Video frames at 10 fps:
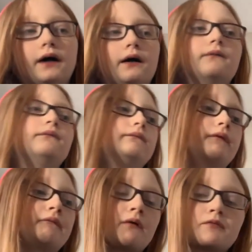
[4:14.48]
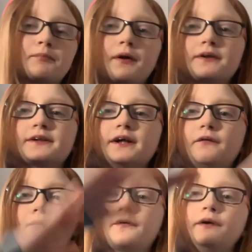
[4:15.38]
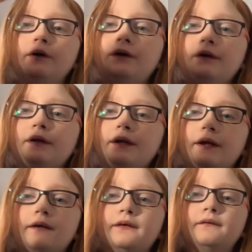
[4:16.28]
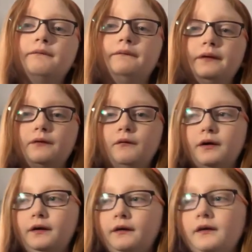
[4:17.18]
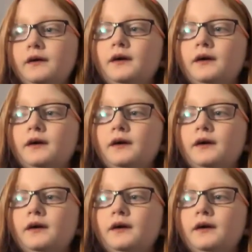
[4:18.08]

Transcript: I'll, uh, my mom's purse get a really like big one.